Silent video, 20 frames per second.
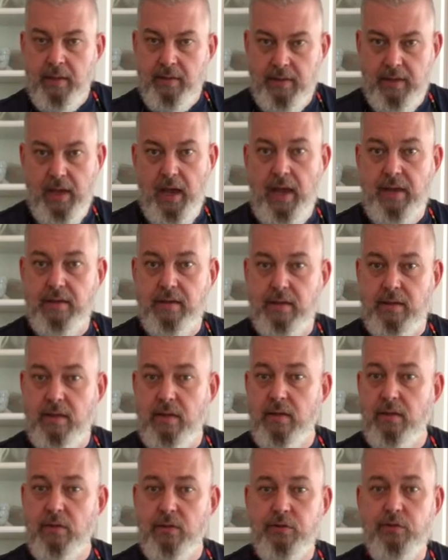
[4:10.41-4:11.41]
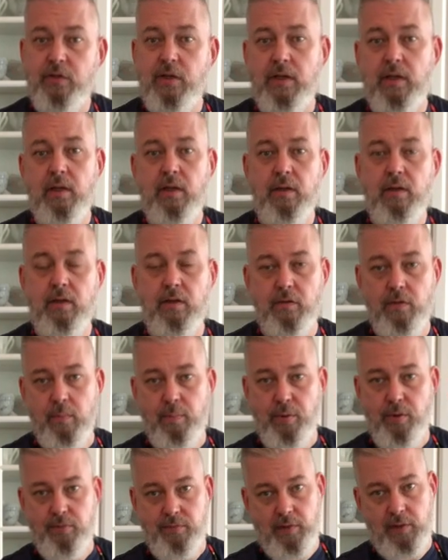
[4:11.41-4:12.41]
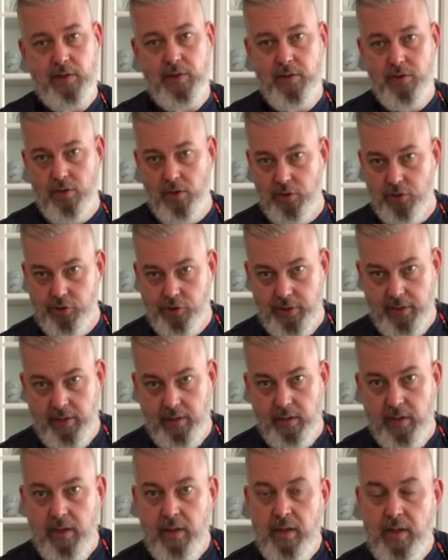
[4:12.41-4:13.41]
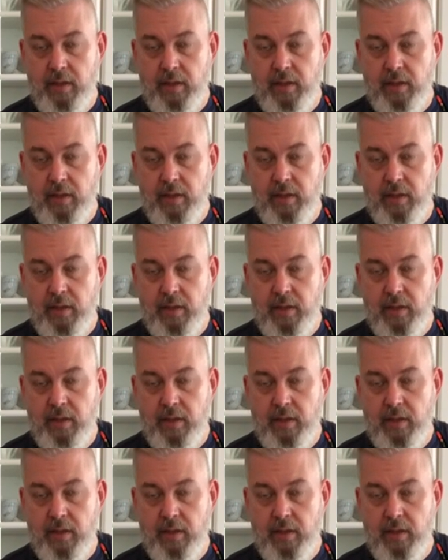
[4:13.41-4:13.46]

The ideal chicken is the perfectly cooked chicken.